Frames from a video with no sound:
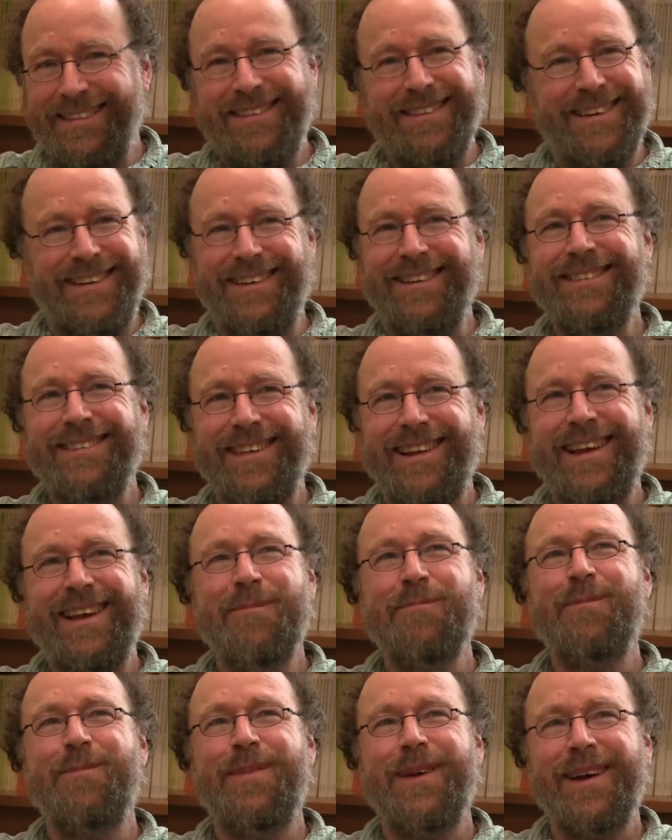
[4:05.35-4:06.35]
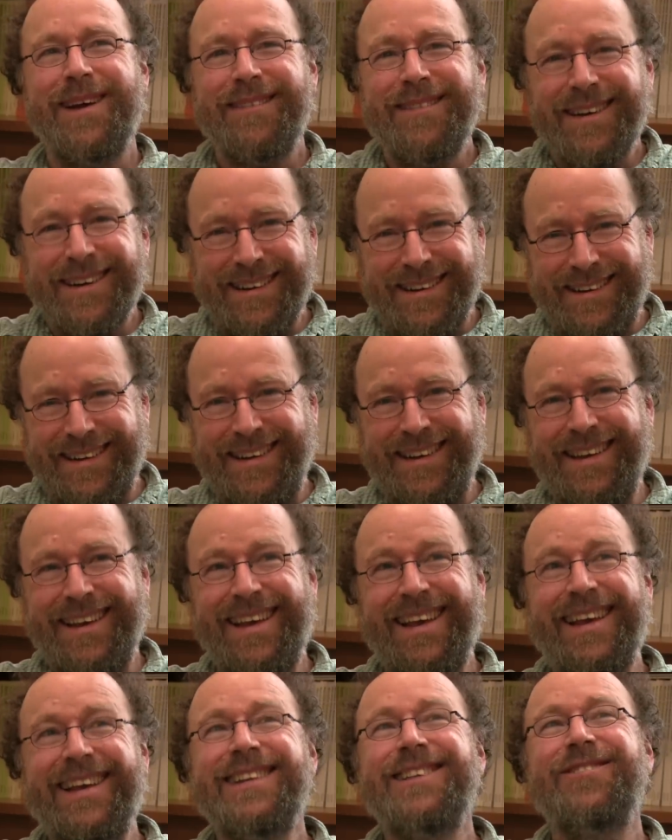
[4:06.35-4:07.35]
this is, empirically,
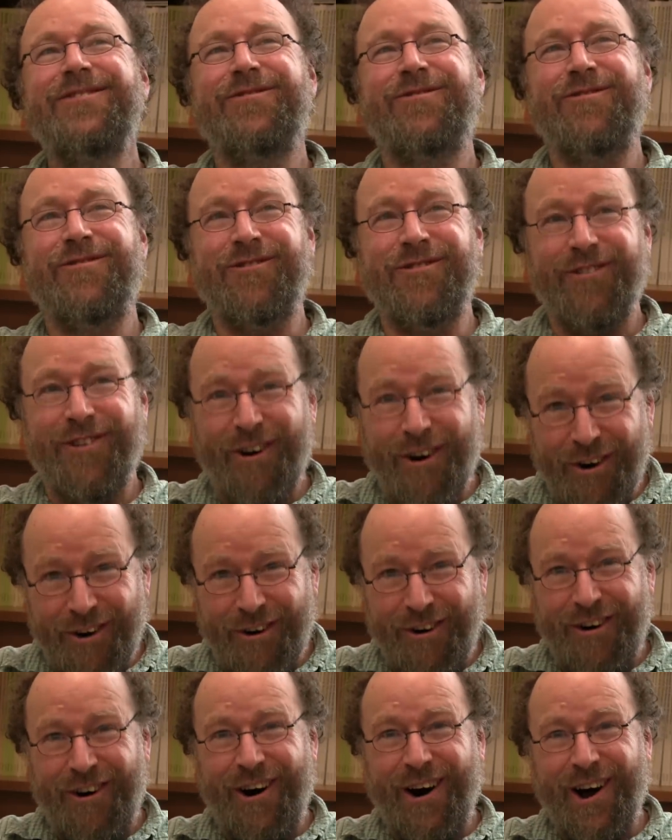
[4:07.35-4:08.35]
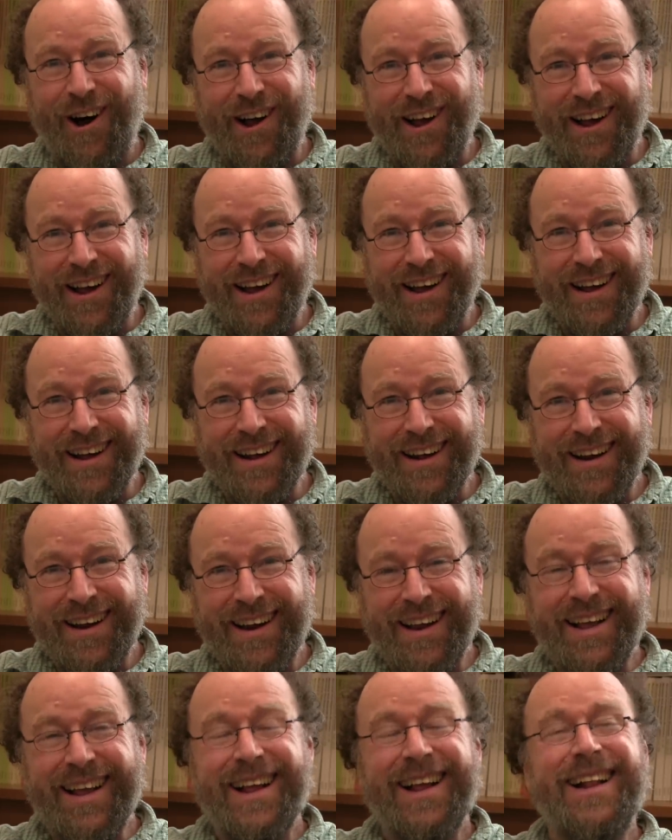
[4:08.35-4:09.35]
it's wrong.
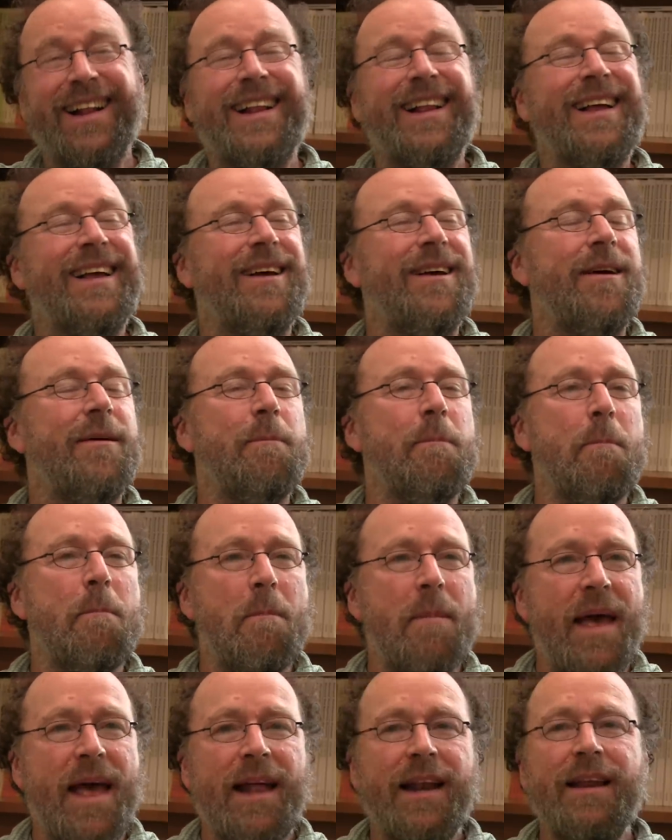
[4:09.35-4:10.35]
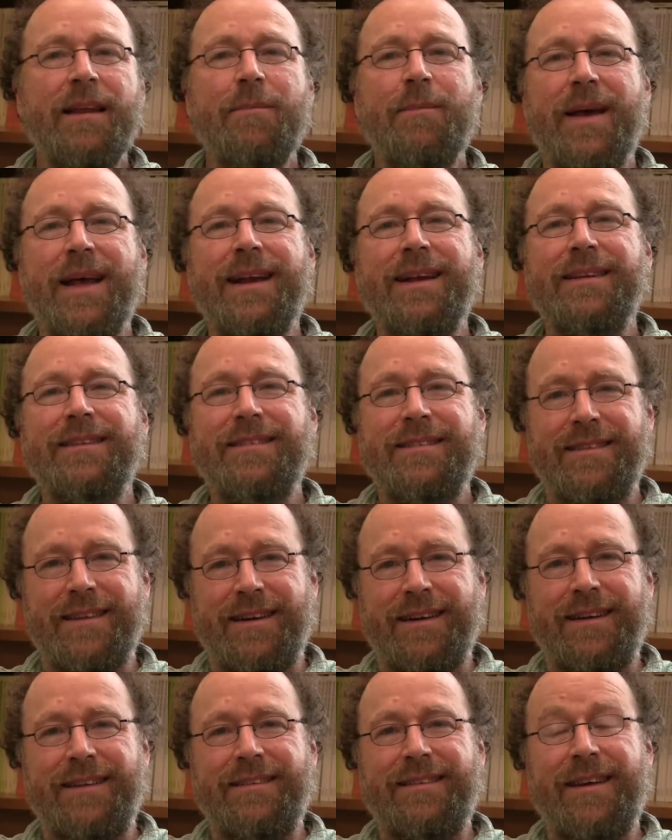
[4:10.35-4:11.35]
Many, many
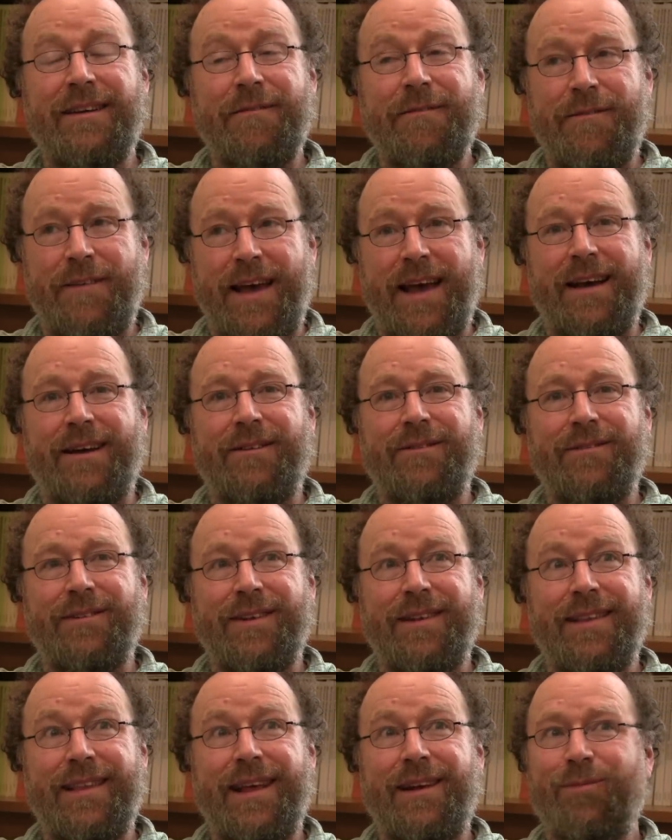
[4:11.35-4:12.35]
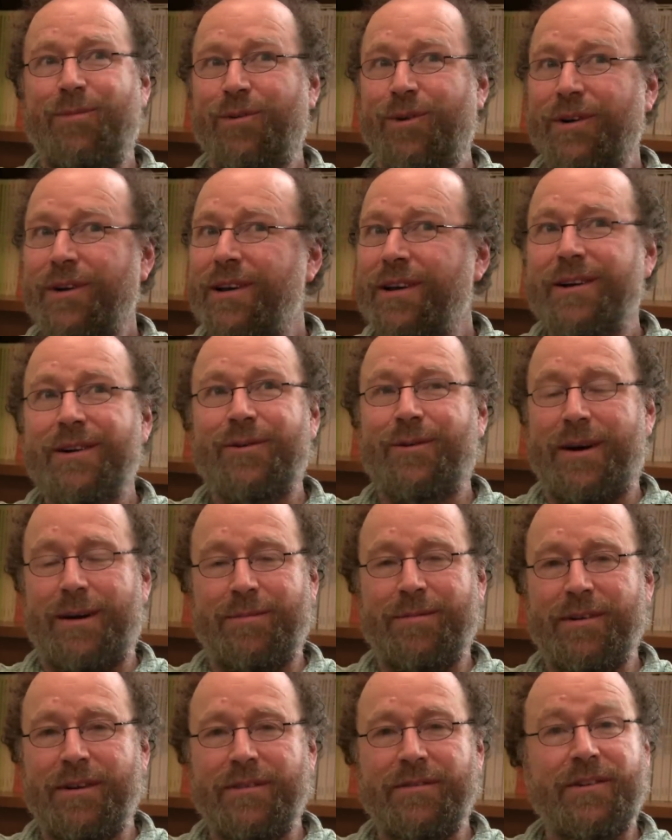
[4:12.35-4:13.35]
studies have found that worker
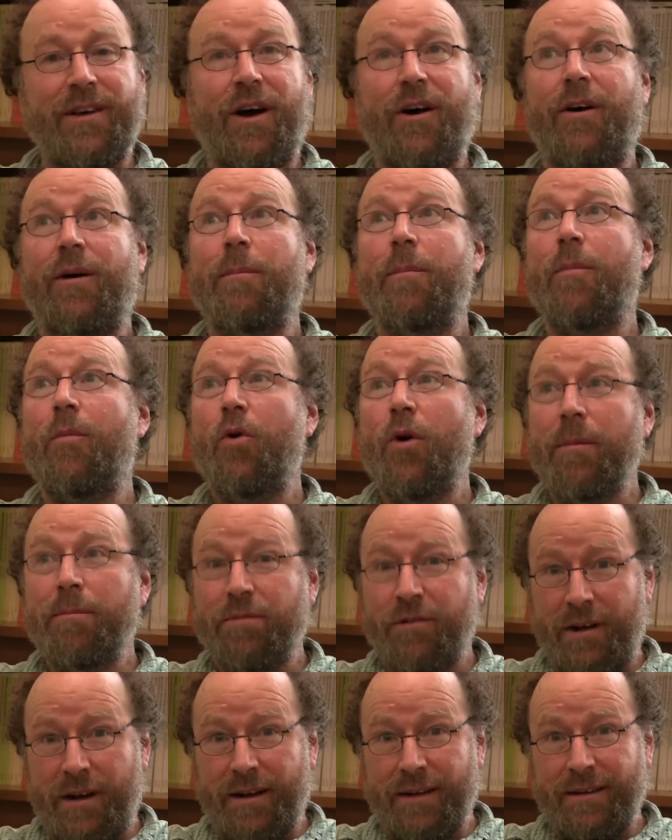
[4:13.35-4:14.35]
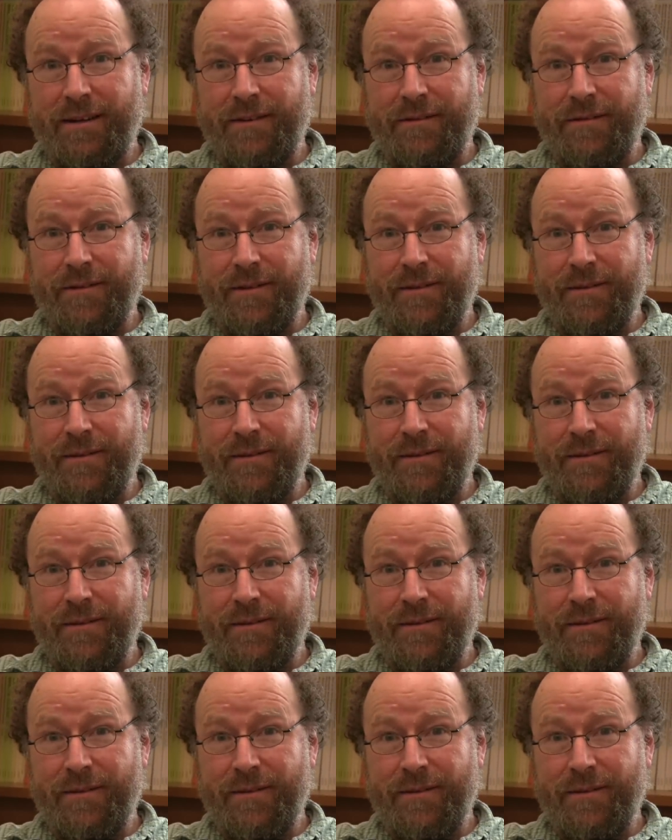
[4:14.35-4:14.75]
cooperatives are more productive